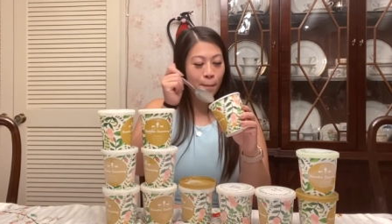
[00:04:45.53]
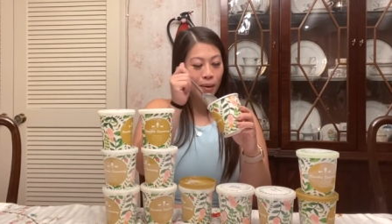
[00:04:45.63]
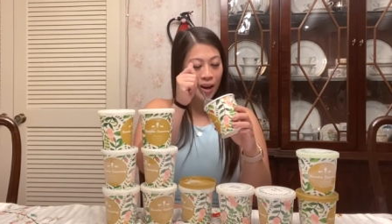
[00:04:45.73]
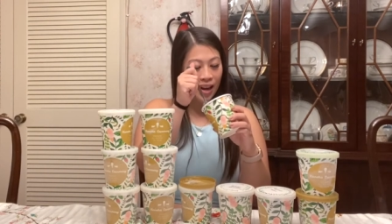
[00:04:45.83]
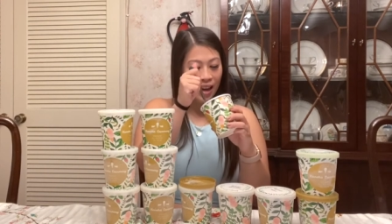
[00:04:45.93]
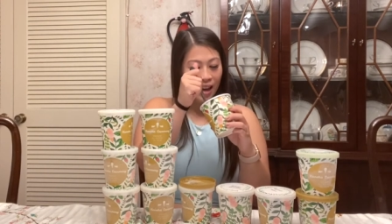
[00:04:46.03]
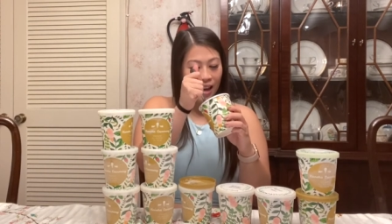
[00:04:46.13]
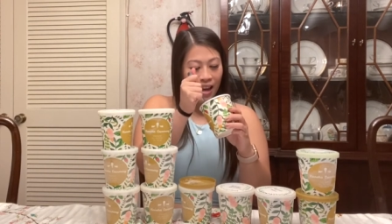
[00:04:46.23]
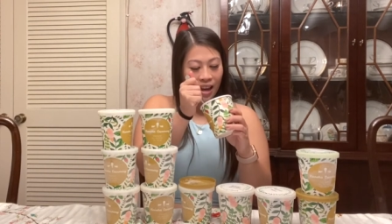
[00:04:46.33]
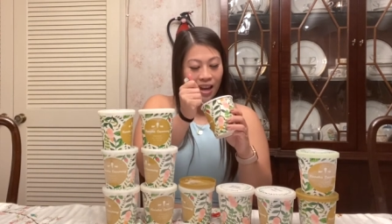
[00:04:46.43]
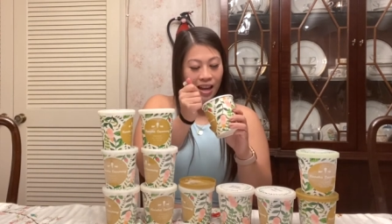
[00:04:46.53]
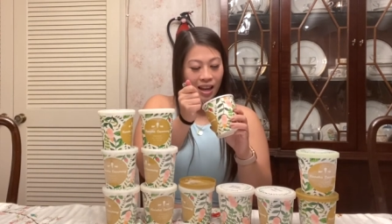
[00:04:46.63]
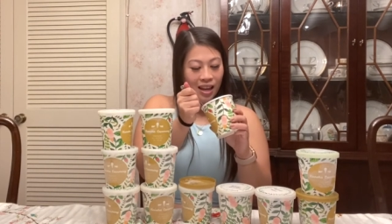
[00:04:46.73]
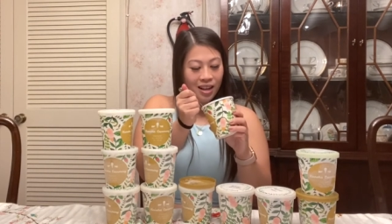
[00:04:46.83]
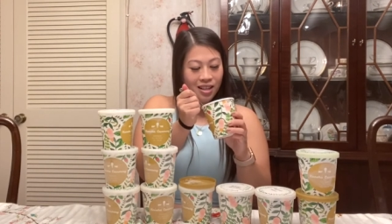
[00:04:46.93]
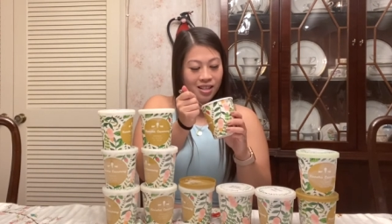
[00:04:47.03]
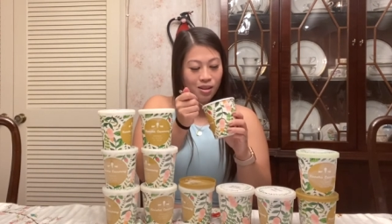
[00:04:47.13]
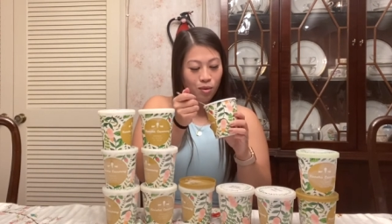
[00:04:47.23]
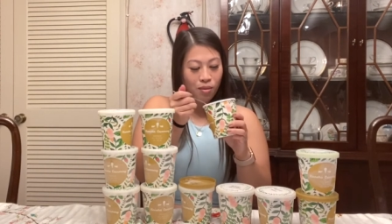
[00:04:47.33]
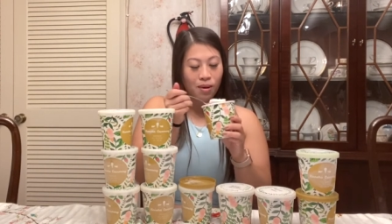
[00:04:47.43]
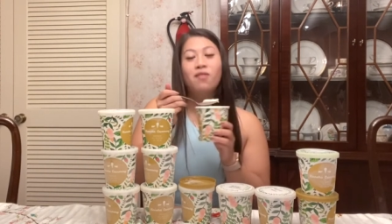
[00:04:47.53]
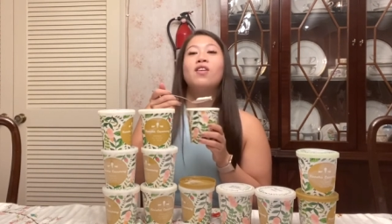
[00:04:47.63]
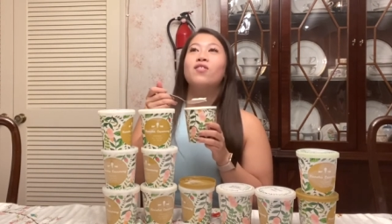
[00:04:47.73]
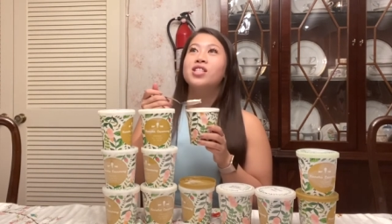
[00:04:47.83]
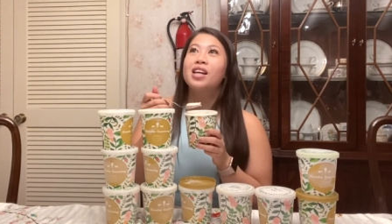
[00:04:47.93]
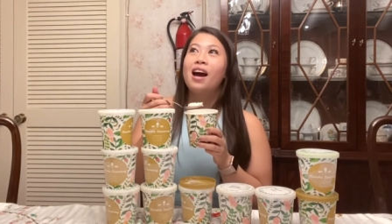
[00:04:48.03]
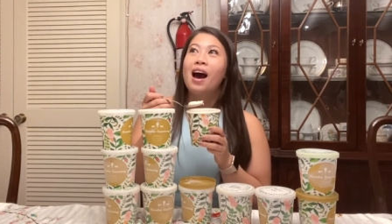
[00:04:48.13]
But it is one of my favorites.